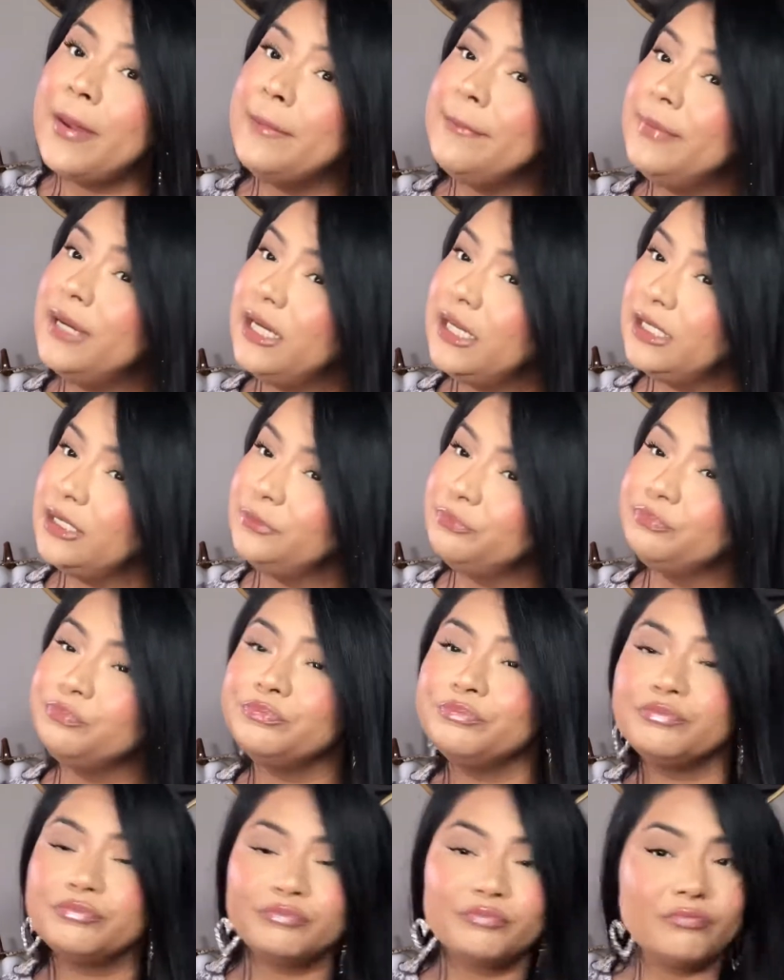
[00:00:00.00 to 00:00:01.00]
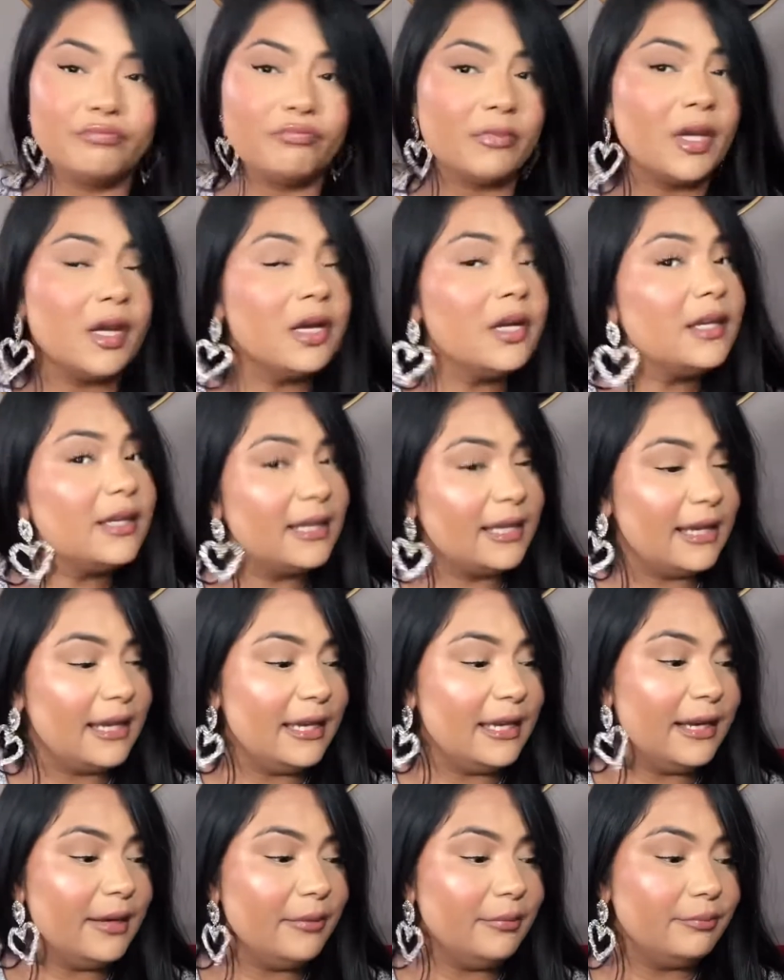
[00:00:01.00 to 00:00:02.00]
But
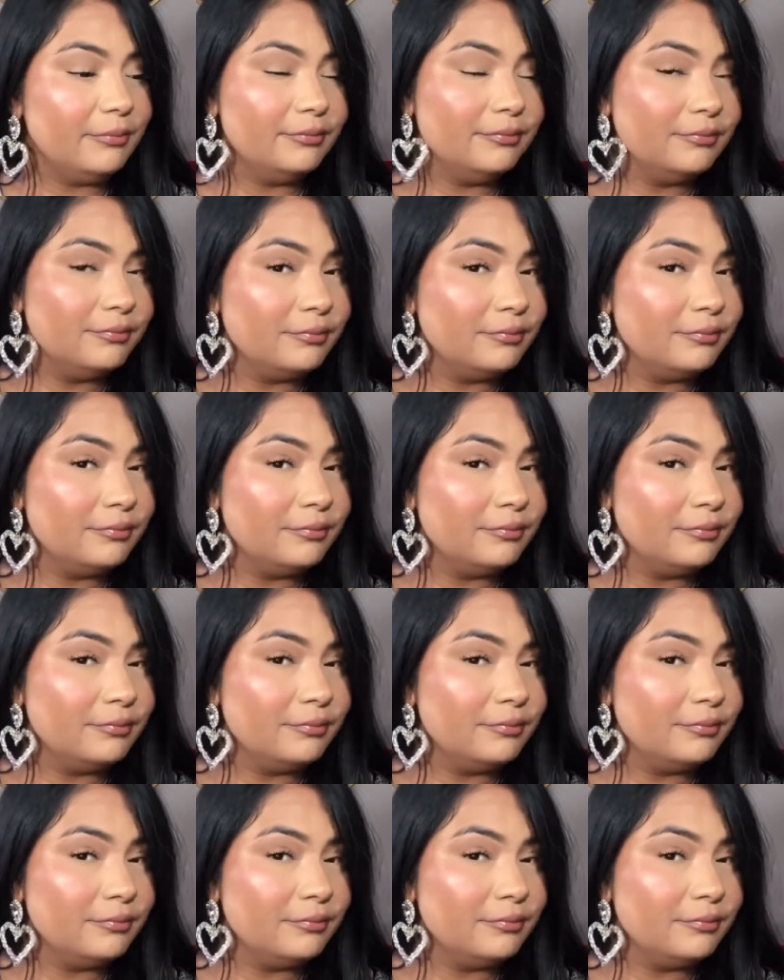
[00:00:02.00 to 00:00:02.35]
get it,